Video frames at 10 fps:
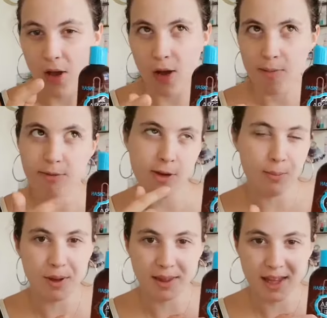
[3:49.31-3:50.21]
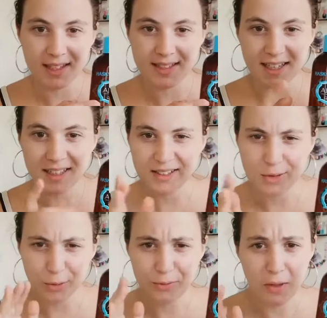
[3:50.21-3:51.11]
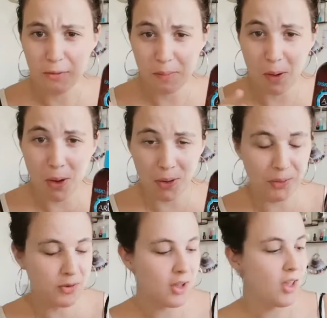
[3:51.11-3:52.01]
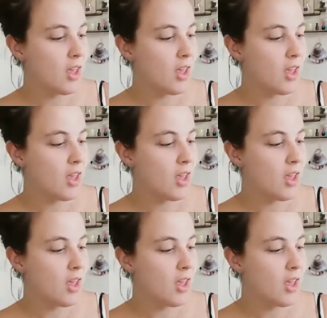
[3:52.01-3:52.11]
I'm filming this in sort of selfie mode.